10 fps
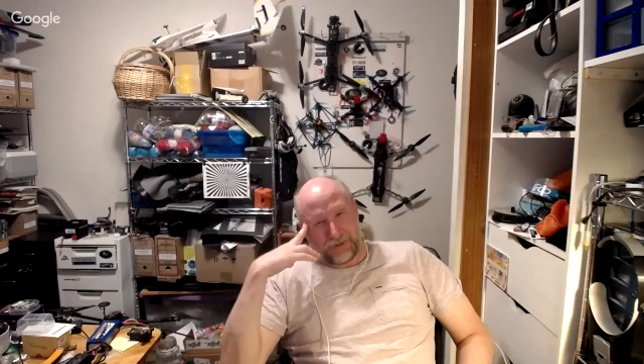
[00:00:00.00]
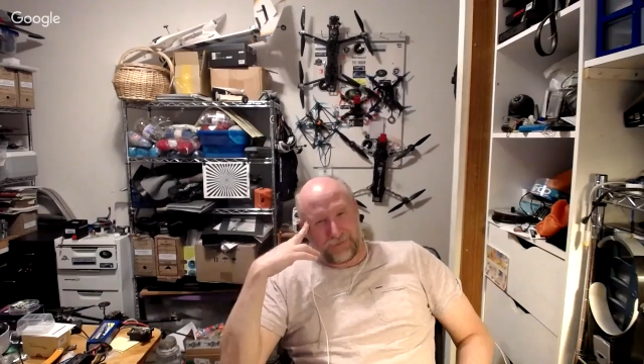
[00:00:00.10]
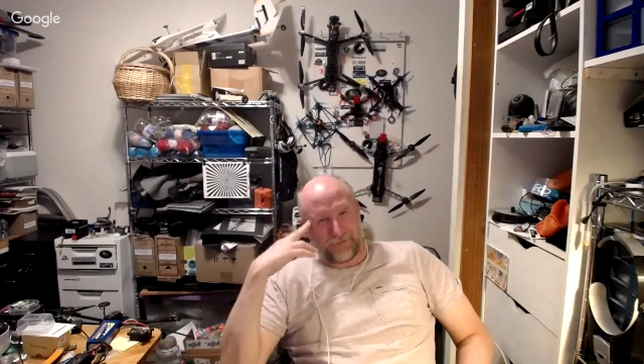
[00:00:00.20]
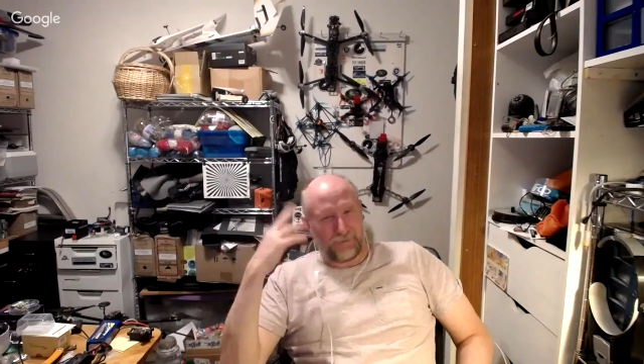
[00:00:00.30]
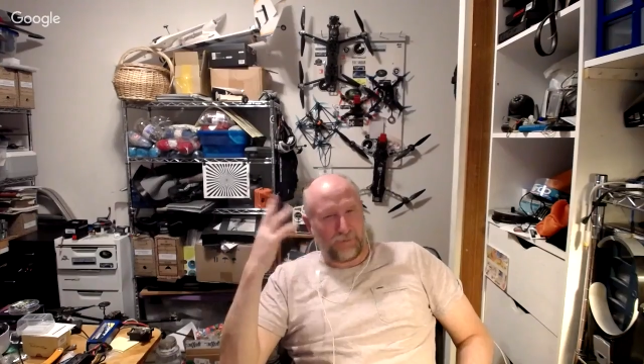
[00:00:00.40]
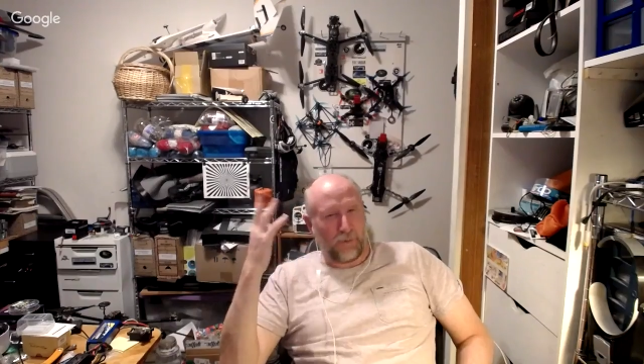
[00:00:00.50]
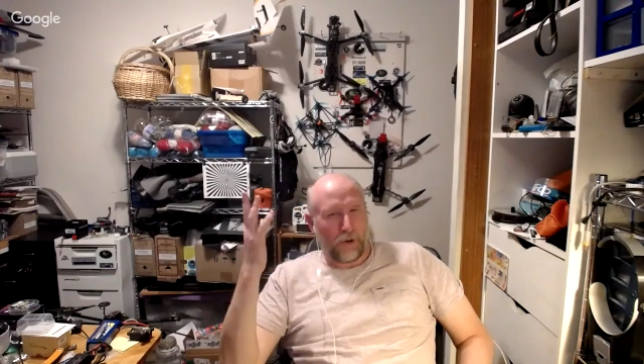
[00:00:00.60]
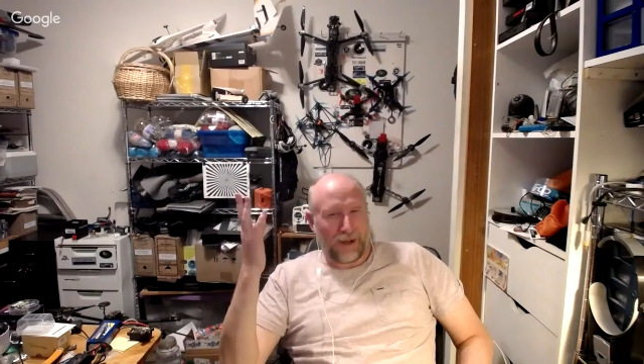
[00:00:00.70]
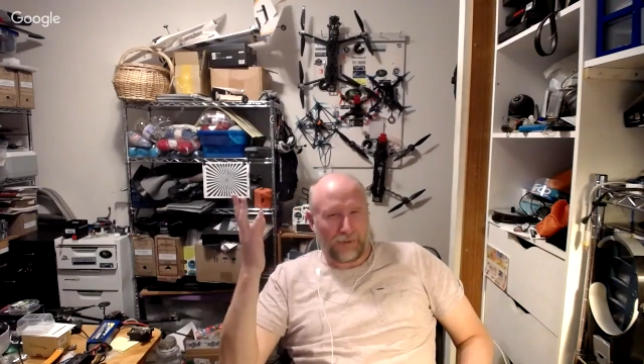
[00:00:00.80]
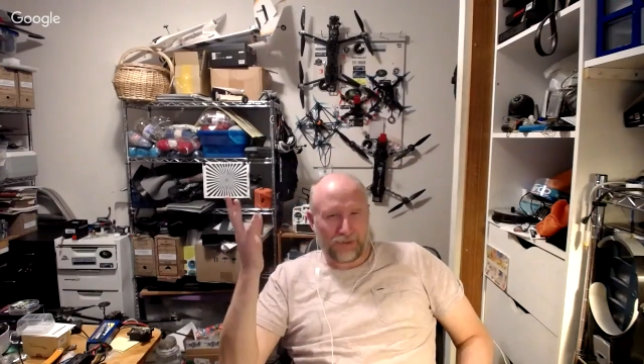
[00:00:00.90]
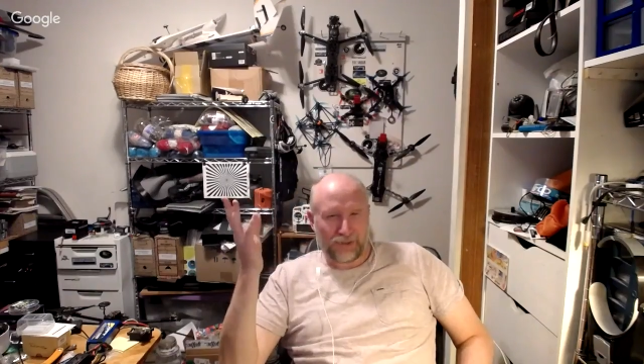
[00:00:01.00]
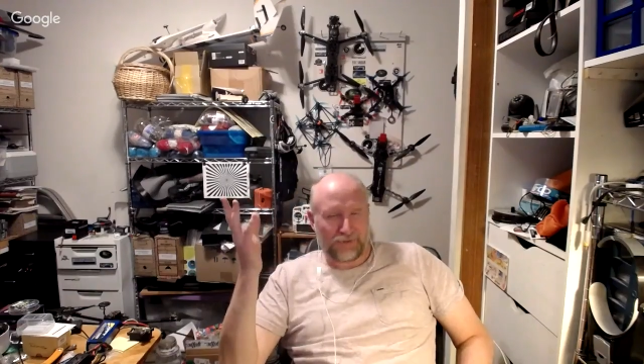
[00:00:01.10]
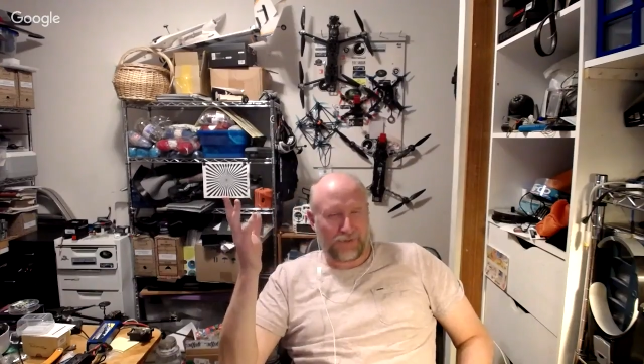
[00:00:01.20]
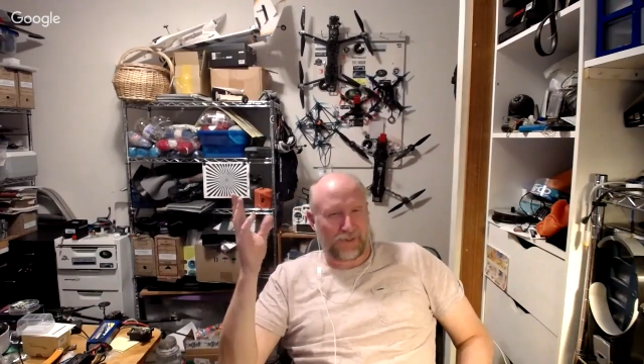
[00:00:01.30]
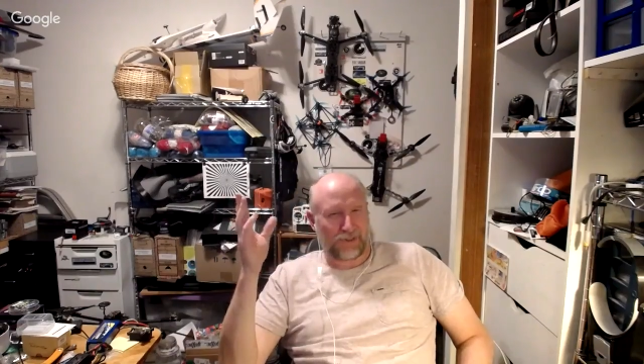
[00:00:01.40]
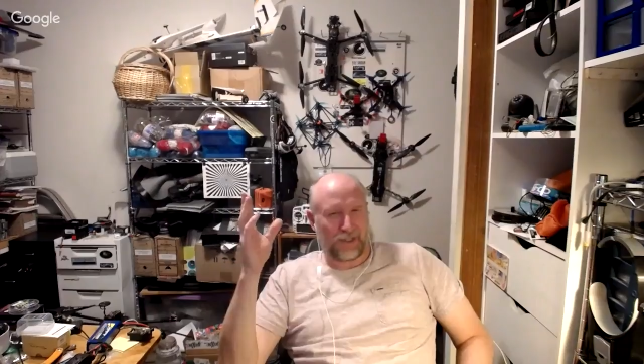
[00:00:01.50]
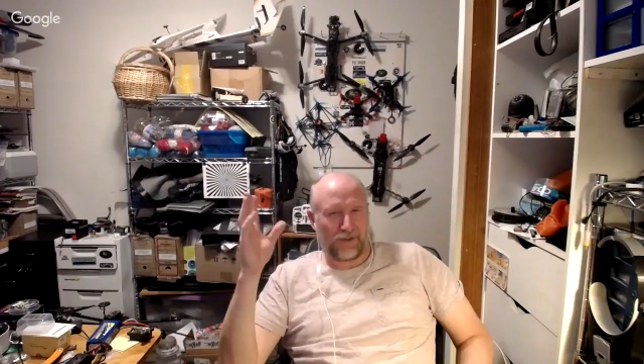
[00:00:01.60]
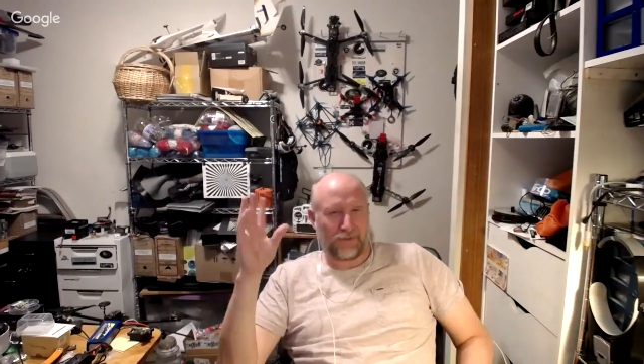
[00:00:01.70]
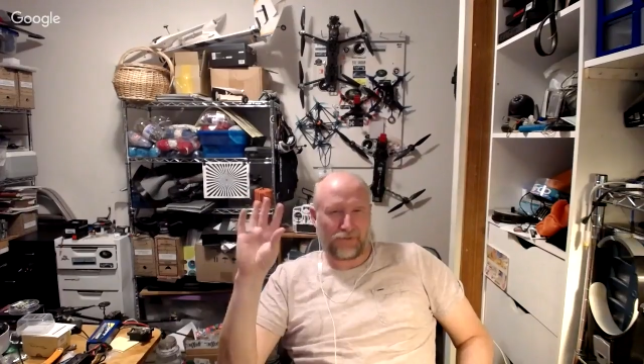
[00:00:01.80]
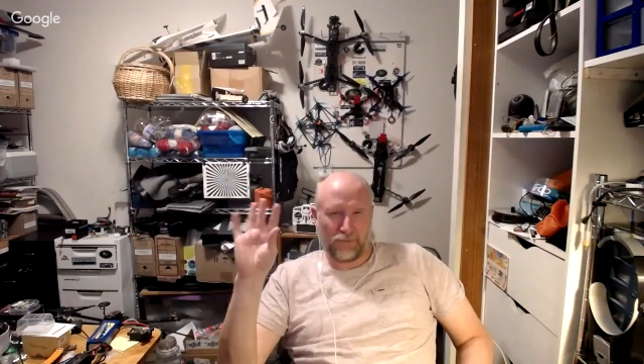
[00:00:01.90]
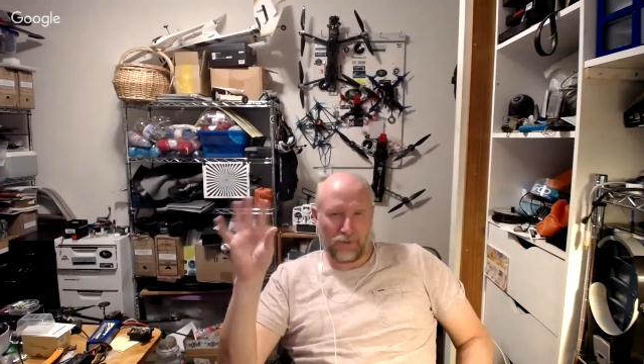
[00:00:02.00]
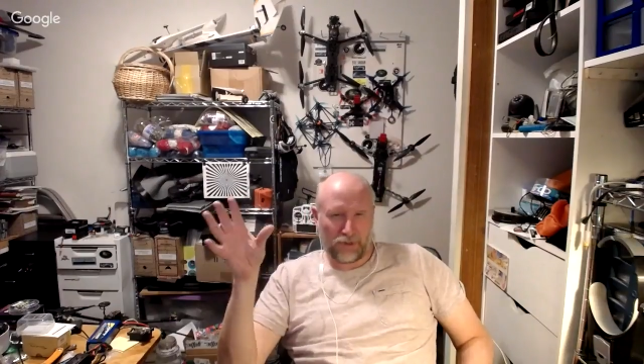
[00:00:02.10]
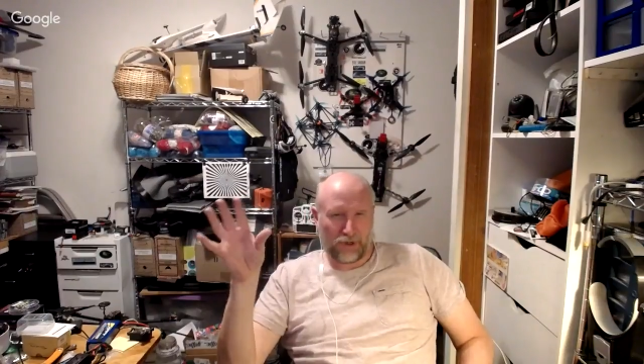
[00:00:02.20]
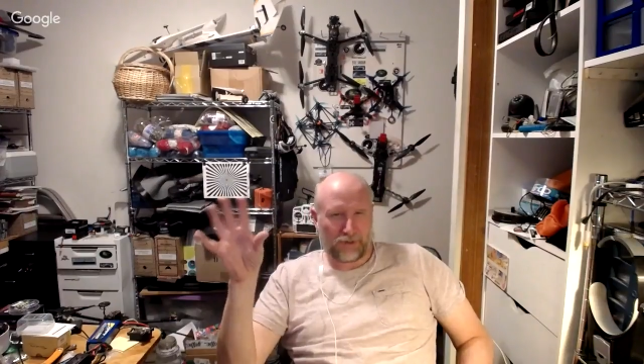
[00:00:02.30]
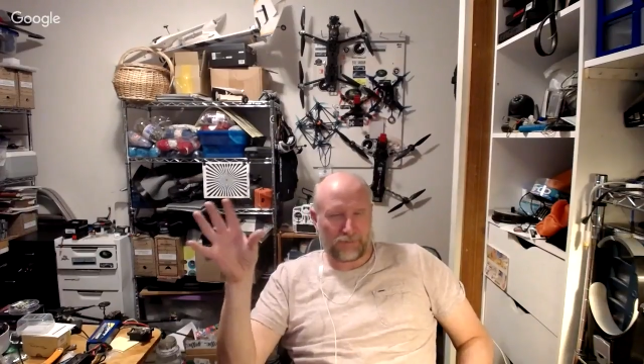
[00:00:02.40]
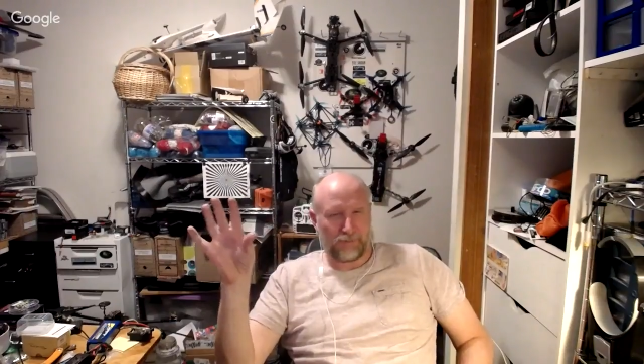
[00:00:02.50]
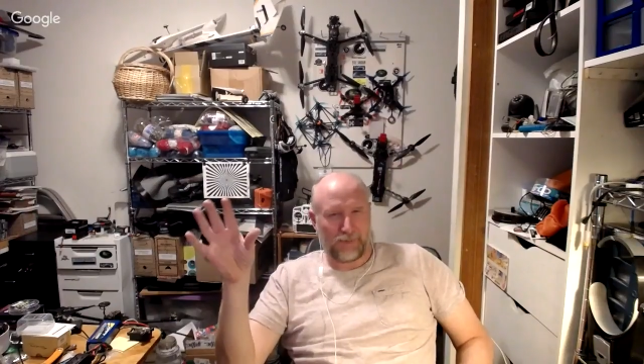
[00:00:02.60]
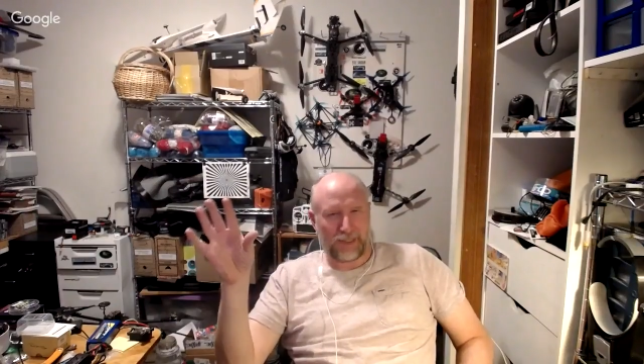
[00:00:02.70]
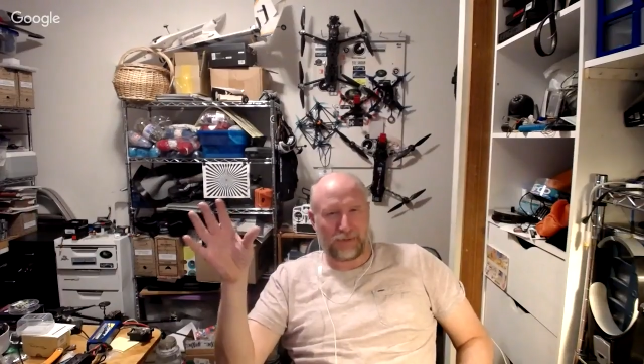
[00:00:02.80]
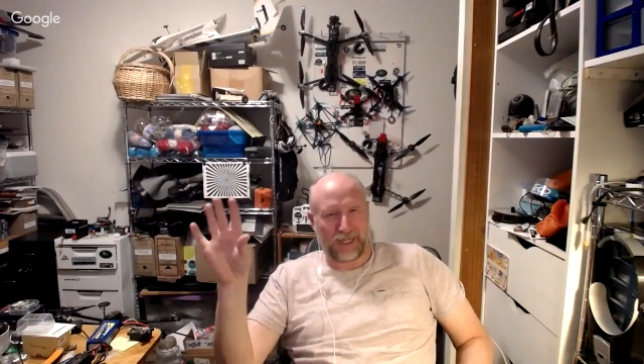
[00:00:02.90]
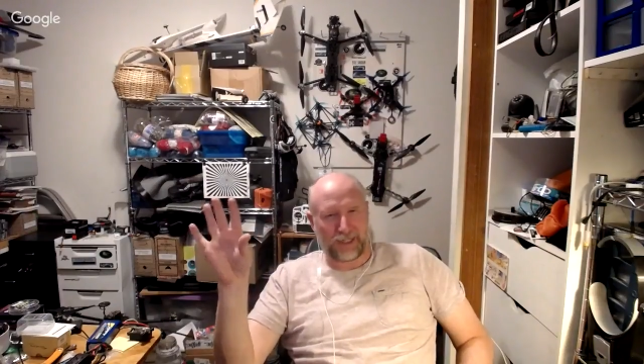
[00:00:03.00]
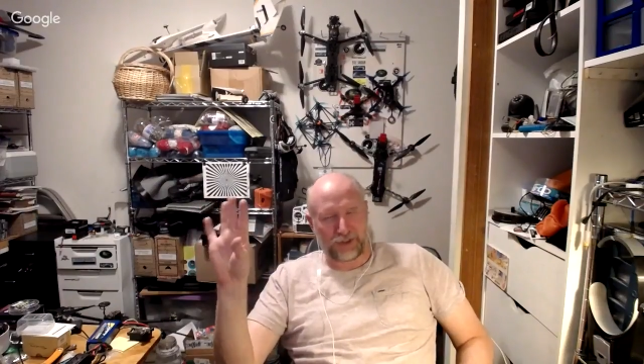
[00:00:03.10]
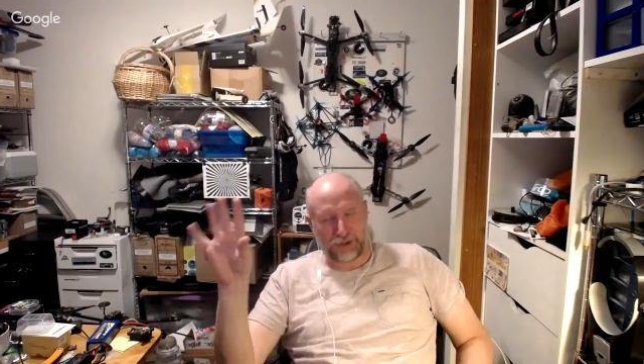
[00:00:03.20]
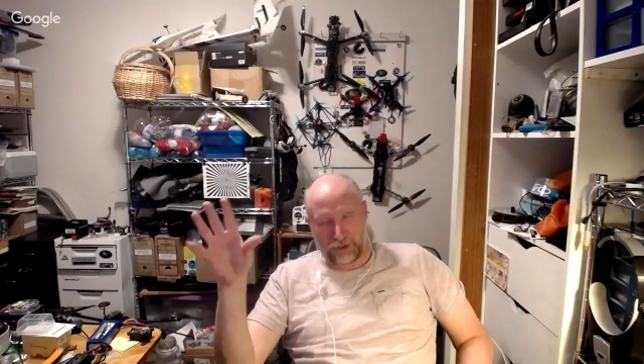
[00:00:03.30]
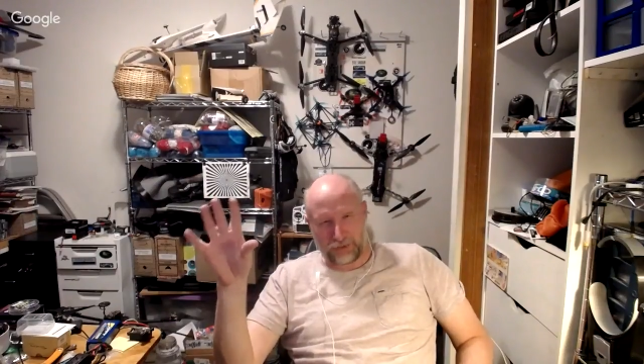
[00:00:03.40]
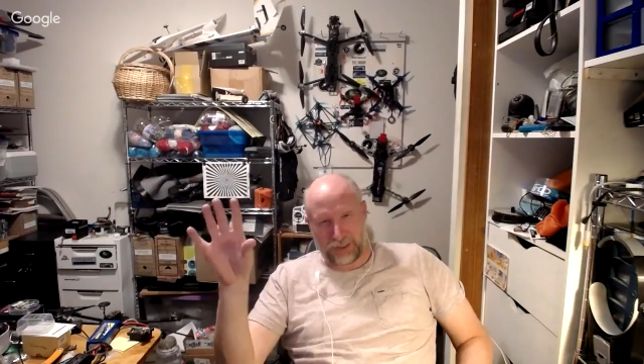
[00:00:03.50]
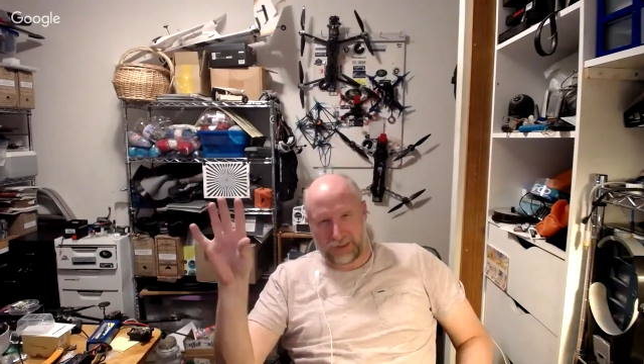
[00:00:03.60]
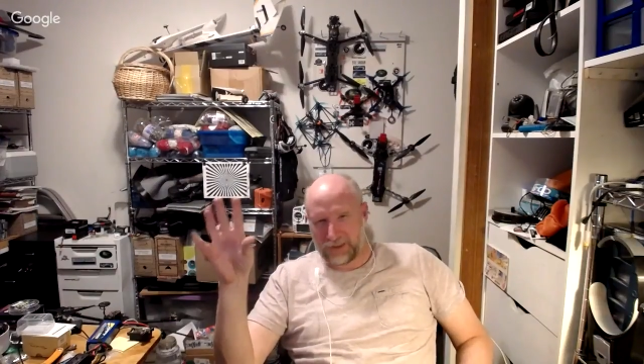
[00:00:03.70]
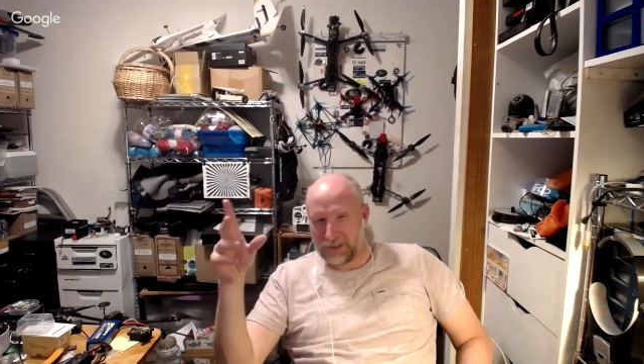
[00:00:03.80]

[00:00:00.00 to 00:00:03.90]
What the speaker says: more mountain surfing stuff, more mid-range, short range,